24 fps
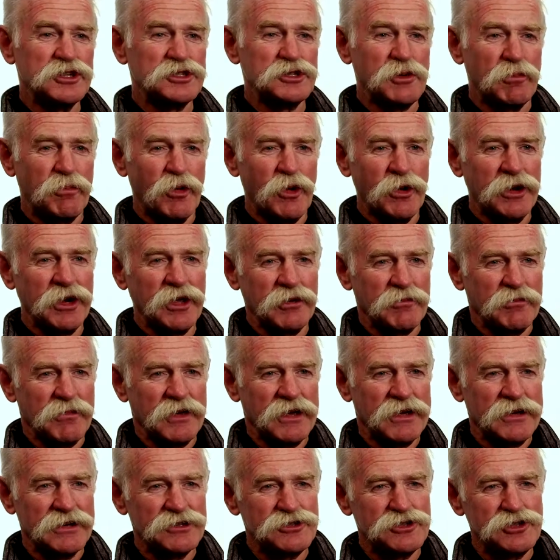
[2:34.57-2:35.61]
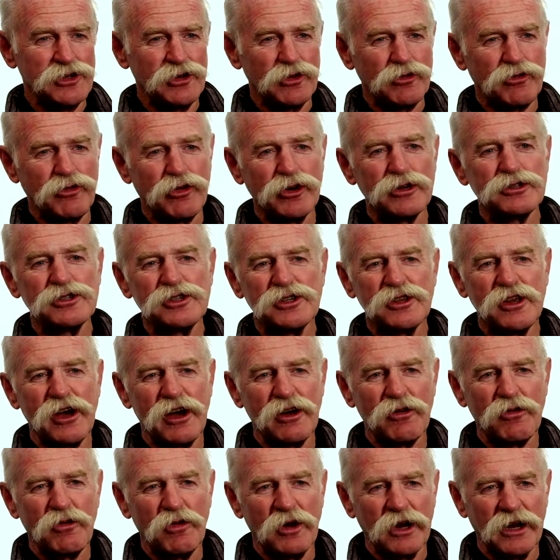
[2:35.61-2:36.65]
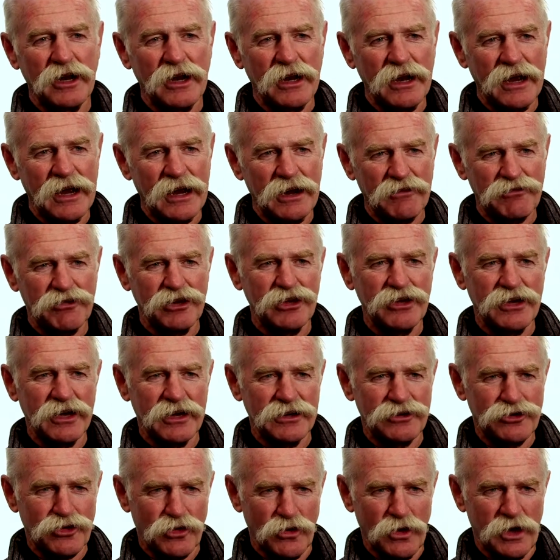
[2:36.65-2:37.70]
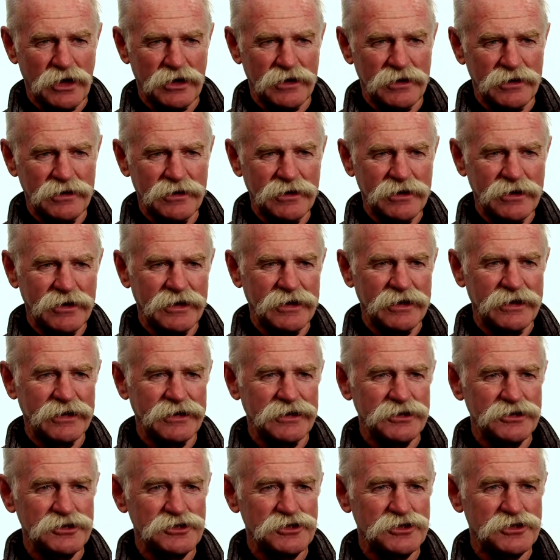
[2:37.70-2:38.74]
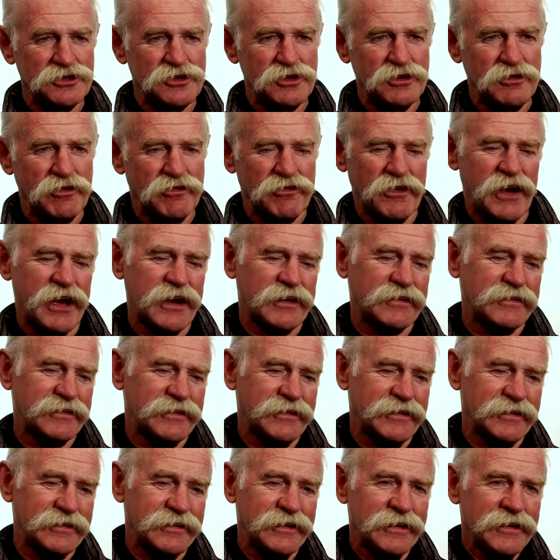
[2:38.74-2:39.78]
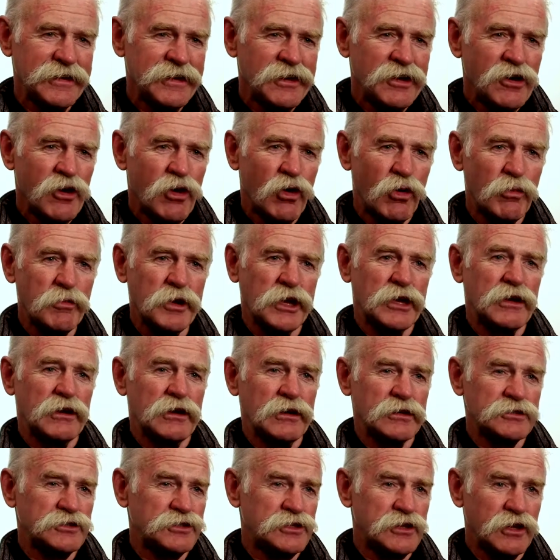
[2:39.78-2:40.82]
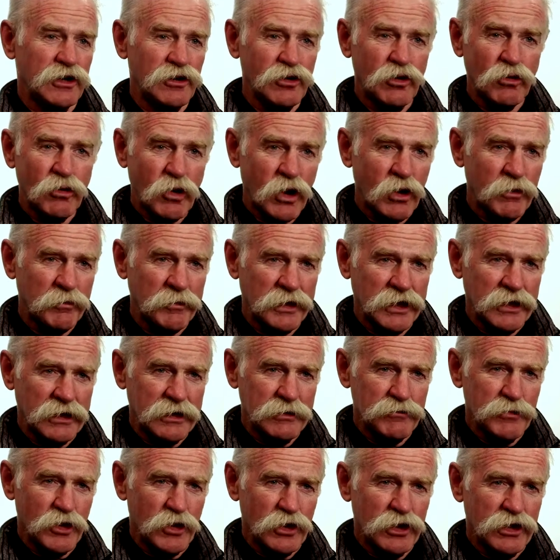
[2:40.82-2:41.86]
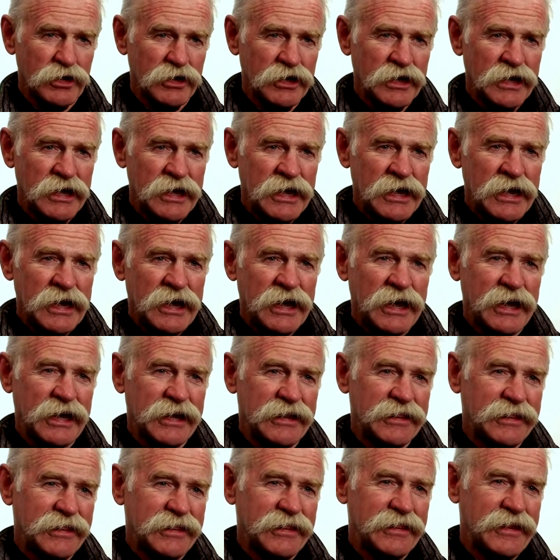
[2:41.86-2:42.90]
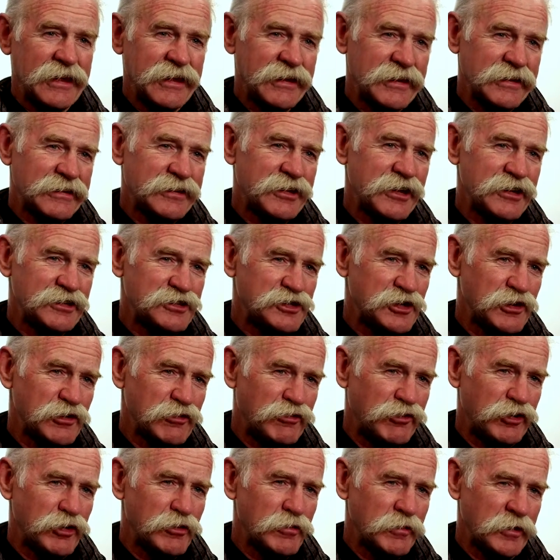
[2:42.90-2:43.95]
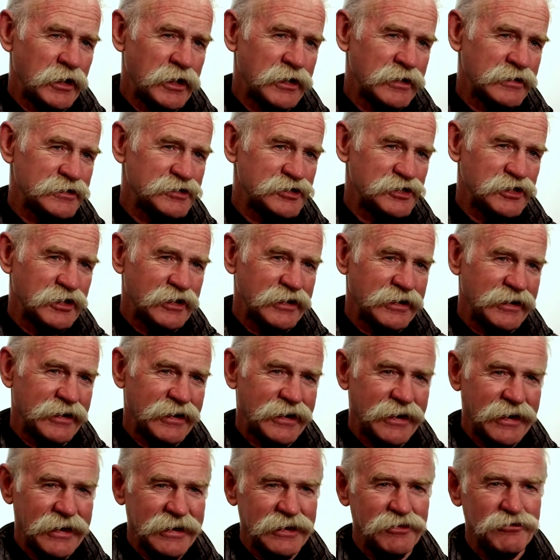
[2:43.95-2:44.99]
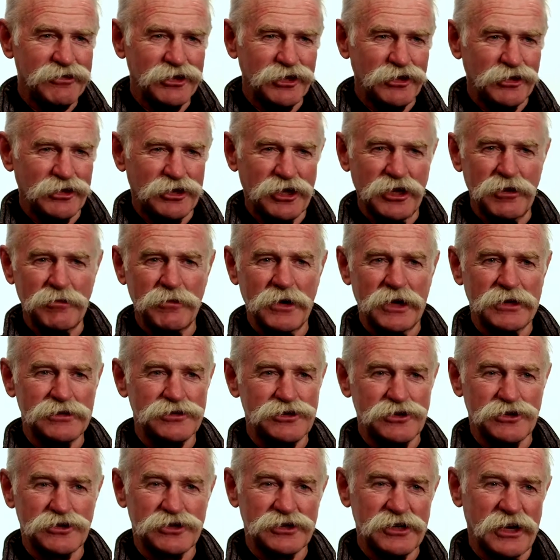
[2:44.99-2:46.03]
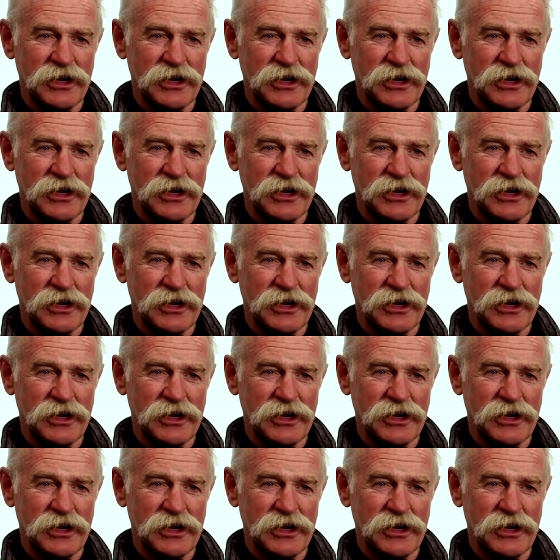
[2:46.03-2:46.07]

disappointing because your first thought whenever you get traded is the fact that, oh my gosh, they don't want me anymore. And then it takes you a few minutes, and even your teammates are